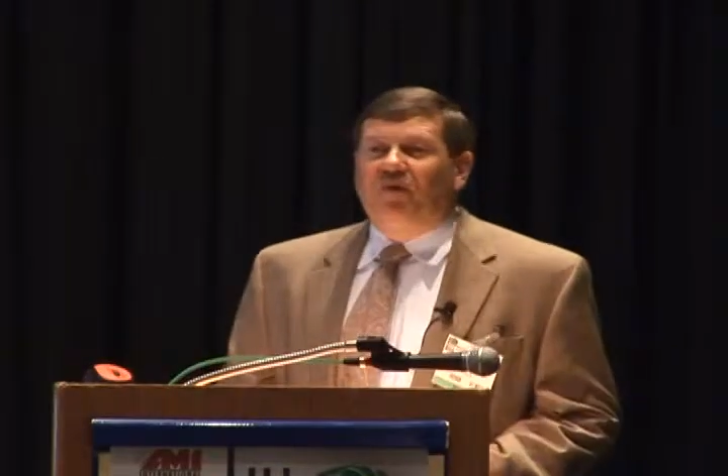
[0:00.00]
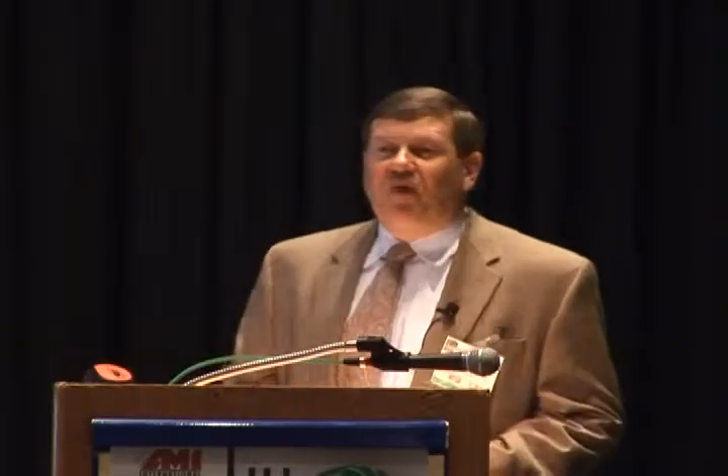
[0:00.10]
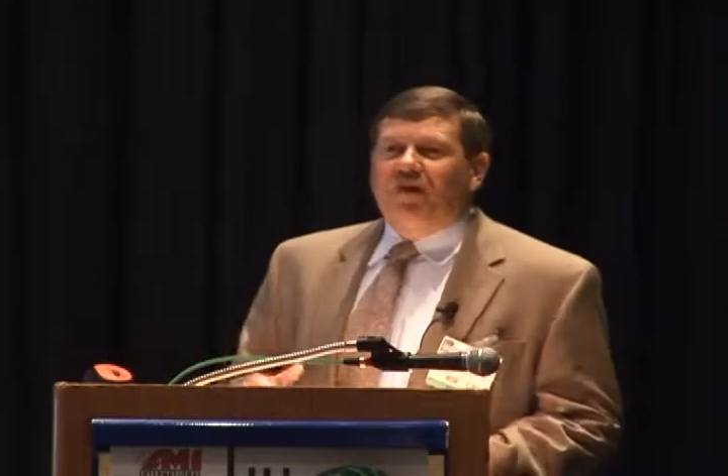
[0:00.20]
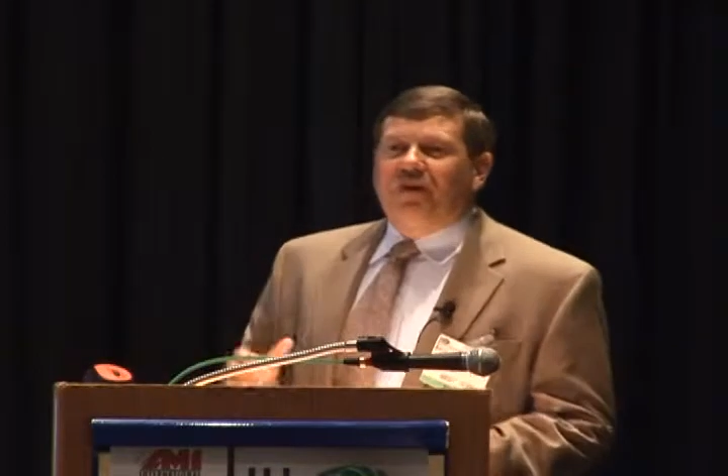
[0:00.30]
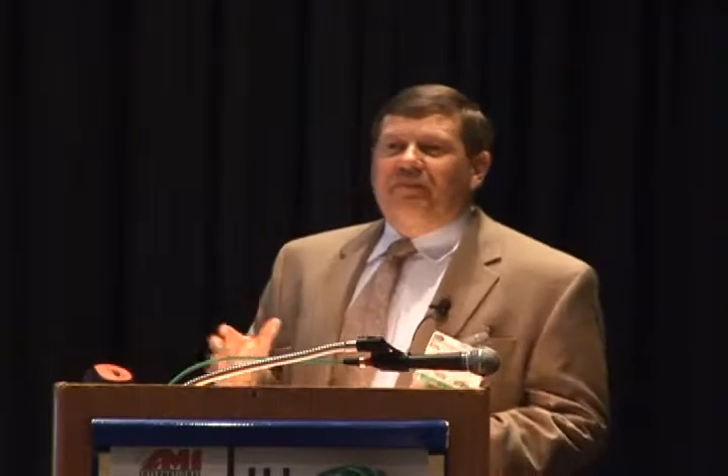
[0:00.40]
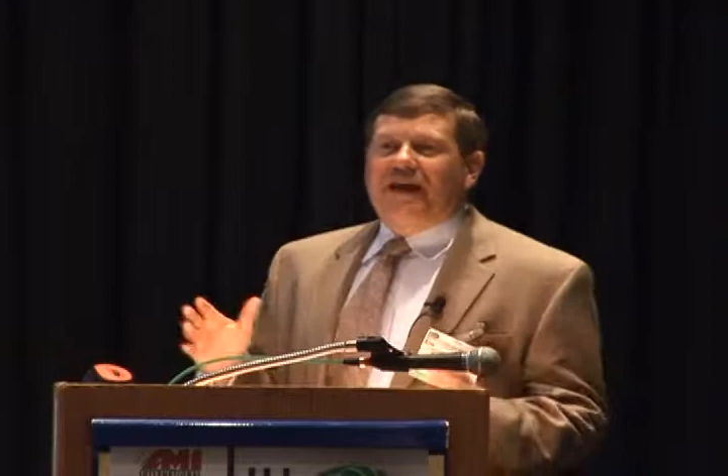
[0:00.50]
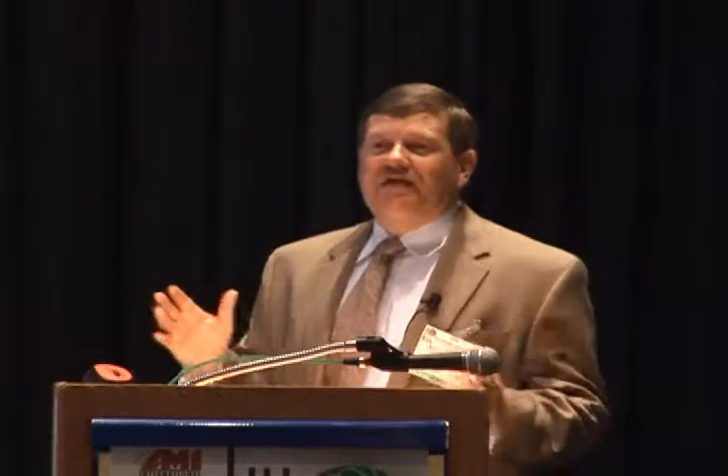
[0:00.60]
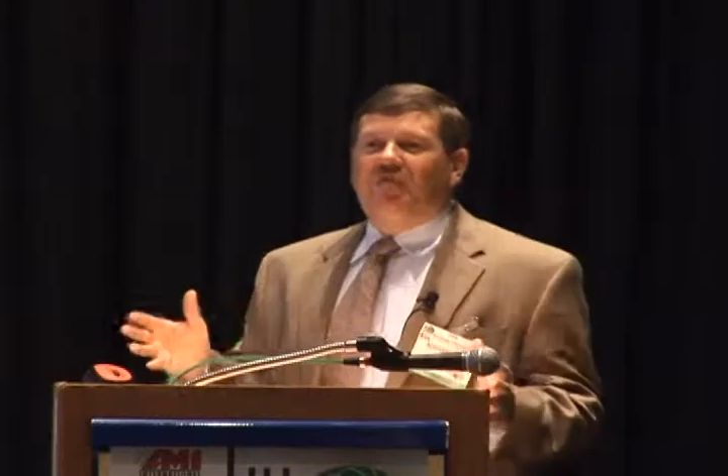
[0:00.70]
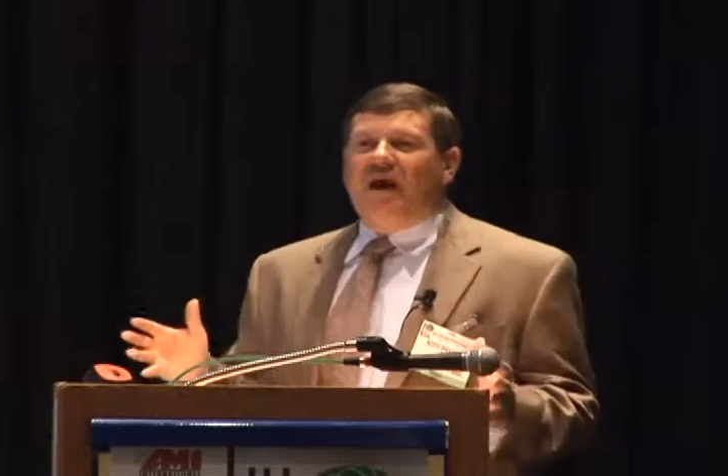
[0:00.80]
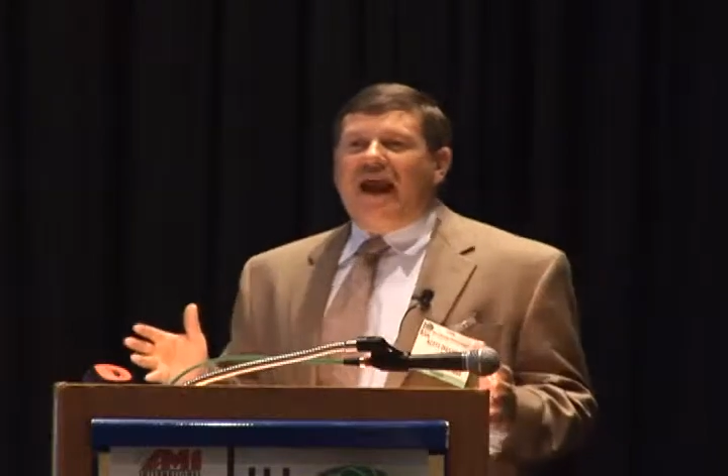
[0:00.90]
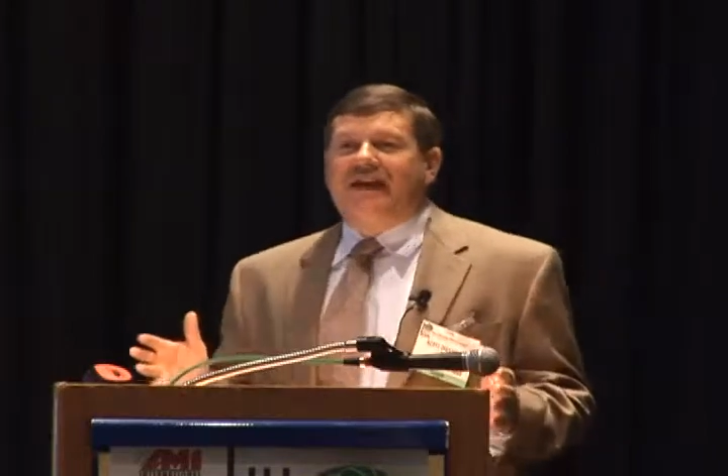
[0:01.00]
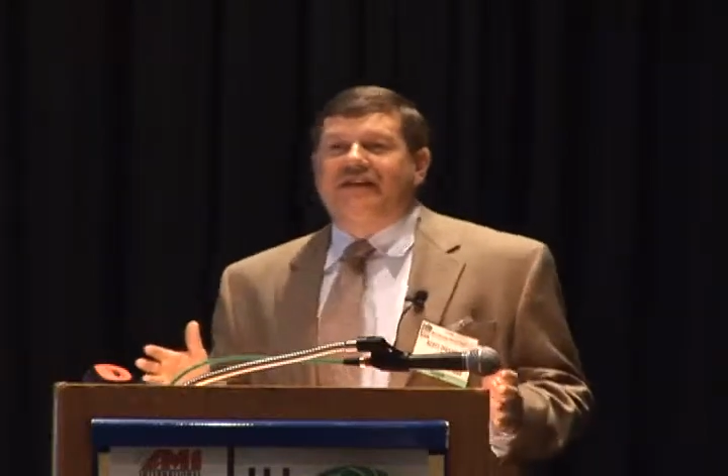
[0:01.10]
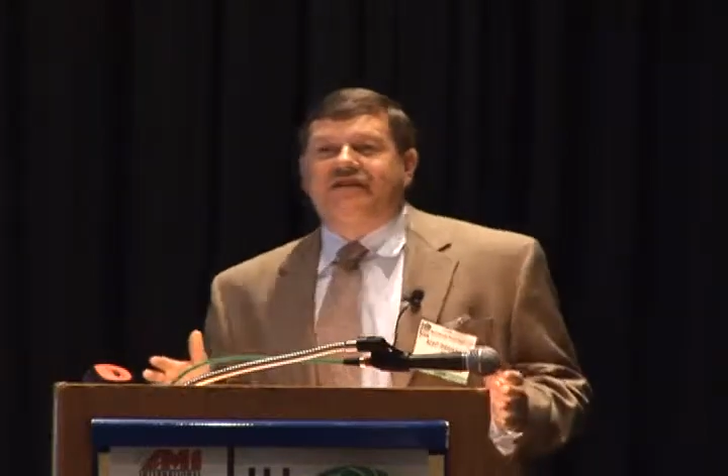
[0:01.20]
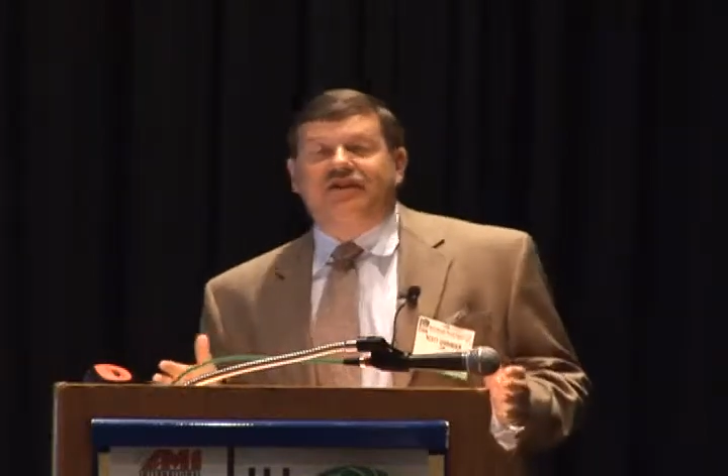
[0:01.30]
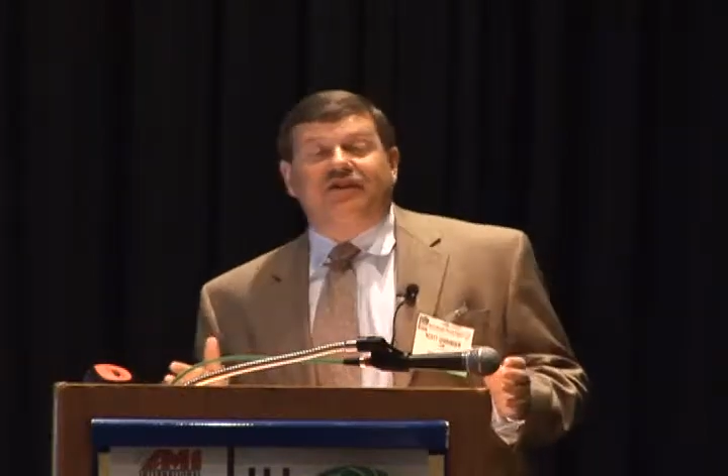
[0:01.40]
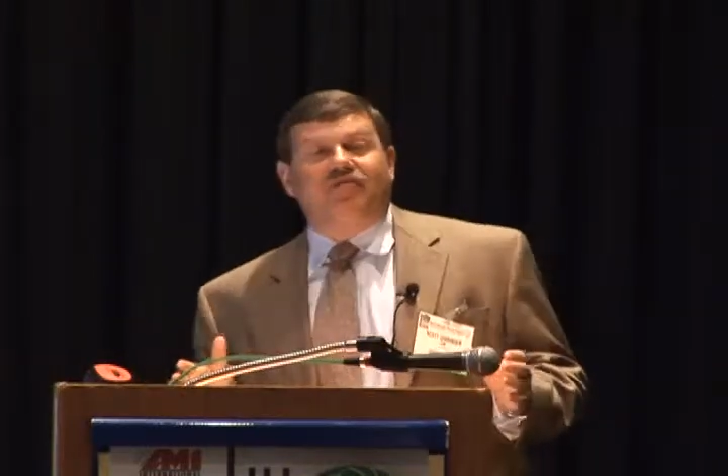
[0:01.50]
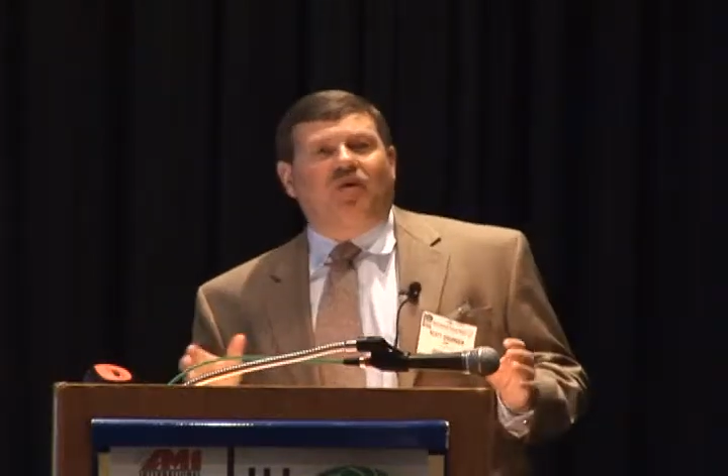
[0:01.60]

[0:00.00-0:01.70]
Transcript: what are the best practices?